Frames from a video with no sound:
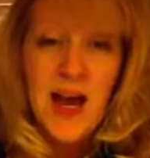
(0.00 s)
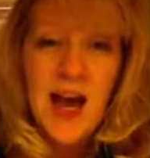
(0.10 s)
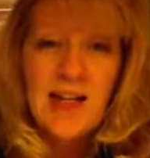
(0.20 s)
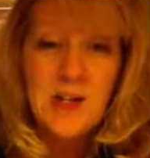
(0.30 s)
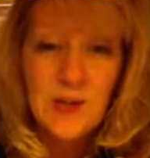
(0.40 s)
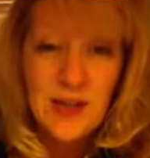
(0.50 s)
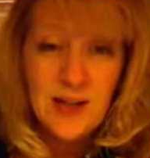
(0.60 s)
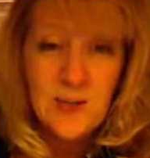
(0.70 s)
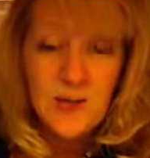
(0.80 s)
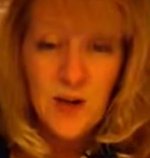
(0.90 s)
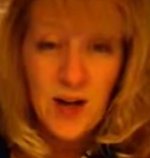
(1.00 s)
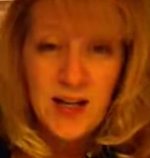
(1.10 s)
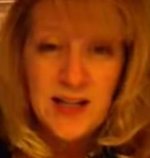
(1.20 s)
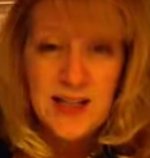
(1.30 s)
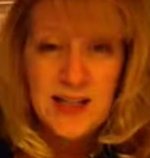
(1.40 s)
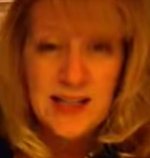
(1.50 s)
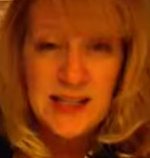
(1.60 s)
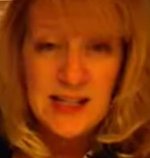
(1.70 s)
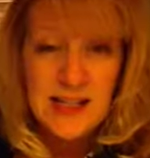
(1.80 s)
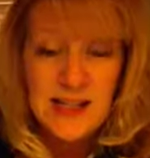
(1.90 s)
I do think it was fun to
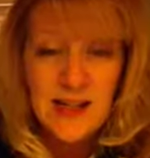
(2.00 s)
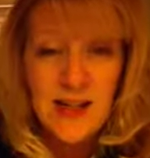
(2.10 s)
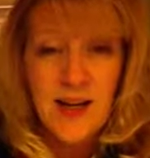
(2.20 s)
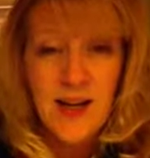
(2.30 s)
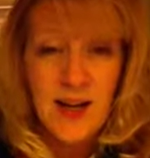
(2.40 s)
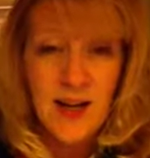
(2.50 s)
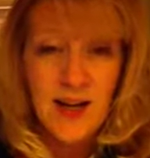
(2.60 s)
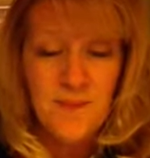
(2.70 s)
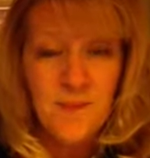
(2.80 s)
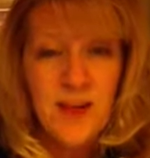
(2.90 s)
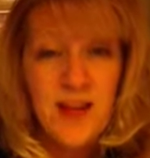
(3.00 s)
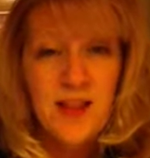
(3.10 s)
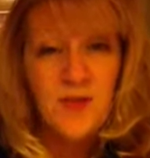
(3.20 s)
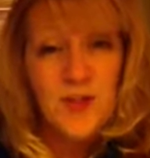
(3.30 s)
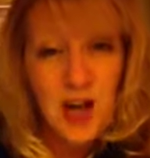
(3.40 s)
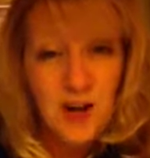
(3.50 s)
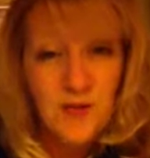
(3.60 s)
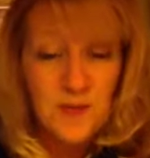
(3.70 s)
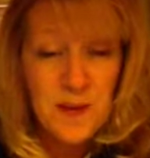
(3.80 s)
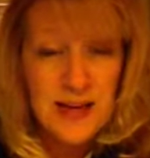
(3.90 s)
see um, the
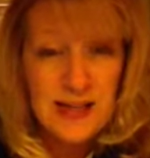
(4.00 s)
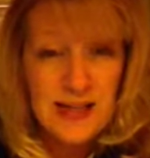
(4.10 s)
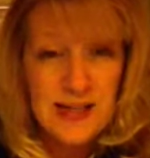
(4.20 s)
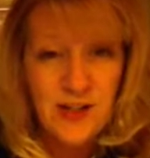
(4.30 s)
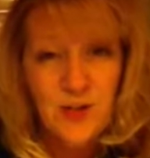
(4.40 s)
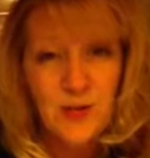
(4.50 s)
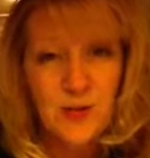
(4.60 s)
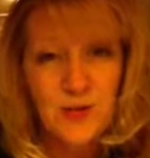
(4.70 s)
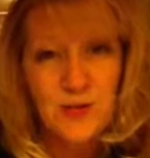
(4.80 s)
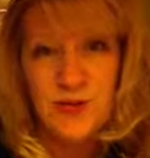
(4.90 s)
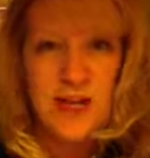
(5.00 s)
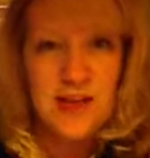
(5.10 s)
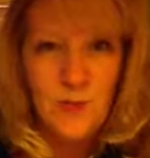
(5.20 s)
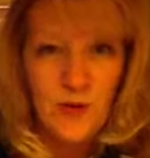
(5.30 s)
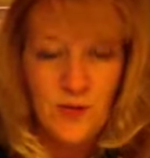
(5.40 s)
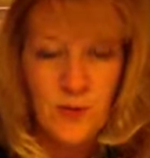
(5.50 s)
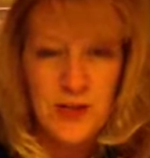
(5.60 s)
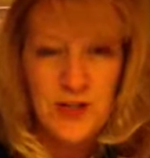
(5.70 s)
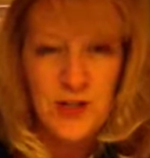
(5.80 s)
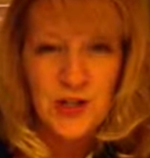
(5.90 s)
photographer Manny who takes wonderful
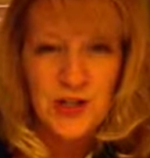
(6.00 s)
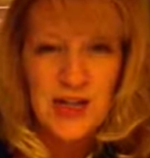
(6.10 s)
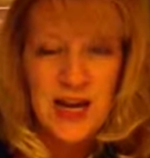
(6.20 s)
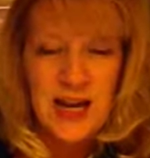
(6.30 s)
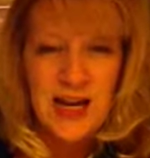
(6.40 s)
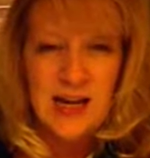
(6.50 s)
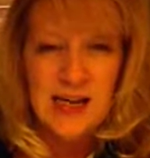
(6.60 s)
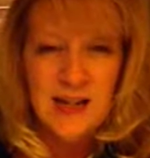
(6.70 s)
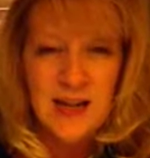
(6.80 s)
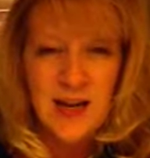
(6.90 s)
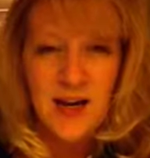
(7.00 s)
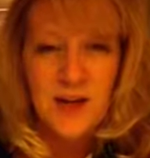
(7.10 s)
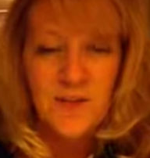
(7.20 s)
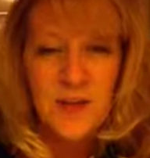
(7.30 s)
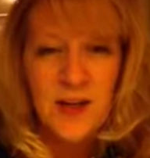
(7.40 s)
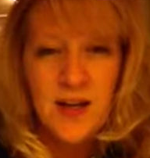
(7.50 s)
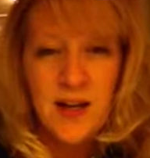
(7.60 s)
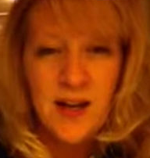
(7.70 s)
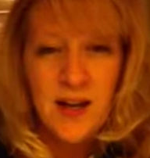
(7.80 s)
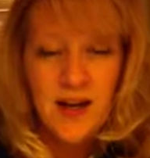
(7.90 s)
pictures and uh,
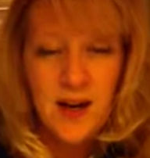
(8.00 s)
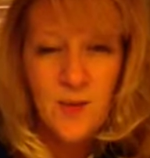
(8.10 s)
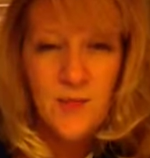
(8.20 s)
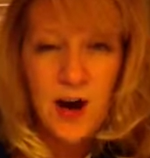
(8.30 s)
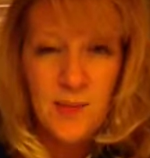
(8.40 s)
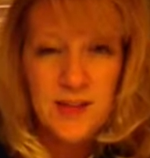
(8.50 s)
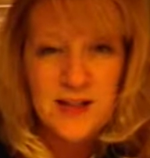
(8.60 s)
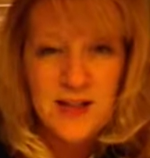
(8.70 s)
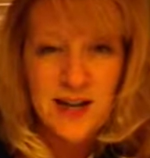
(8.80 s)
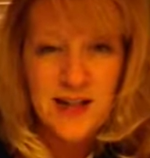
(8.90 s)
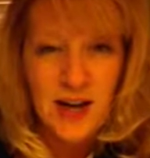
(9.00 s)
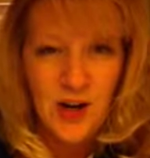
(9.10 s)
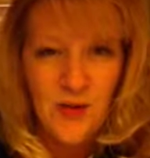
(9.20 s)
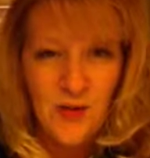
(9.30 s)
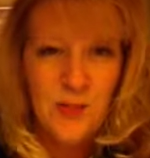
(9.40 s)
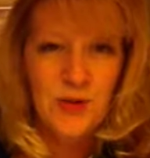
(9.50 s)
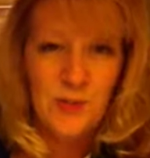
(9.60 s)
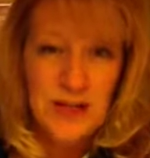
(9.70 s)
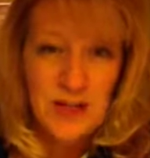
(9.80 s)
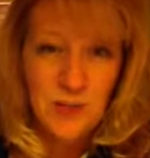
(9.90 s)
uh, Robin Santiago from
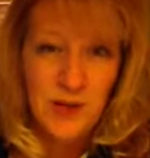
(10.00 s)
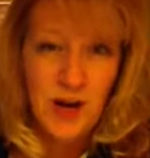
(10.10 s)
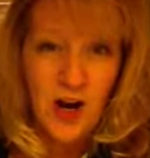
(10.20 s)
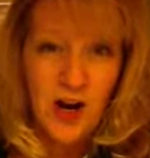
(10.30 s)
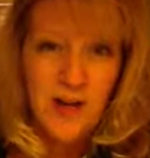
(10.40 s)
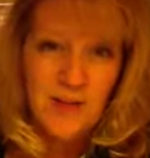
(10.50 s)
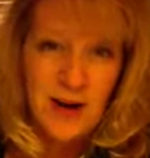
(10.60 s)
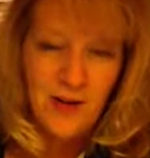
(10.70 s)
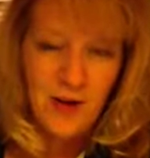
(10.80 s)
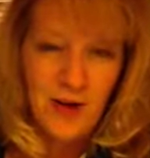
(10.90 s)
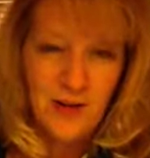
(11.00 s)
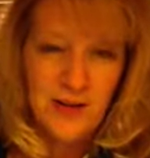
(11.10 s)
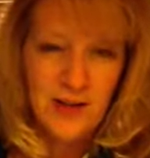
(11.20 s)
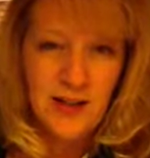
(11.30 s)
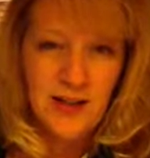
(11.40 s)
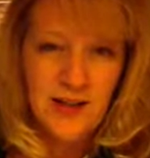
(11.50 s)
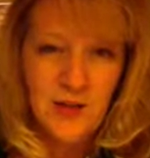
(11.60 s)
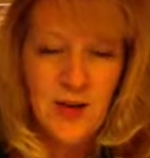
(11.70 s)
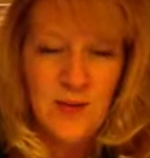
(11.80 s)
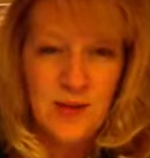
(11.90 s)
Illumination PR in the background. Uh, so
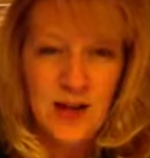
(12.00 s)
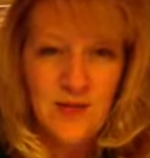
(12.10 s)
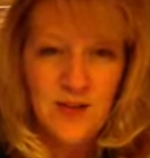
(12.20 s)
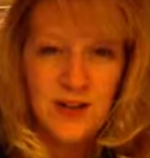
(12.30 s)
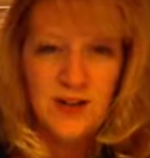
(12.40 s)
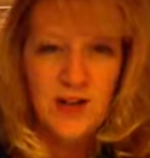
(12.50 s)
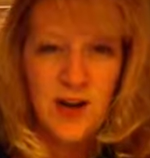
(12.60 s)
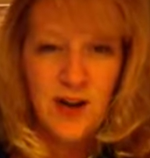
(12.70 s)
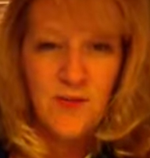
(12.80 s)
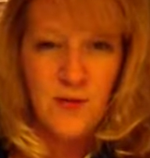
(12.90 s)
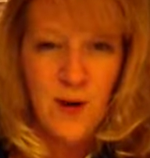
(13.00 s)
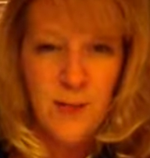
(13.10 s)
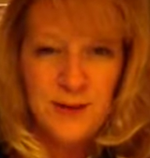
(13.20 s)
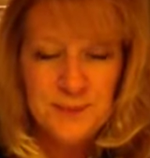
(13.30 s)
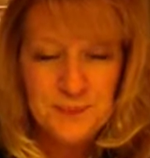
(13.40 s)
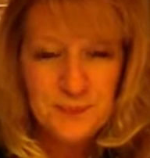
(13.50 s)
that was a lot of fun. Shout out for Robin.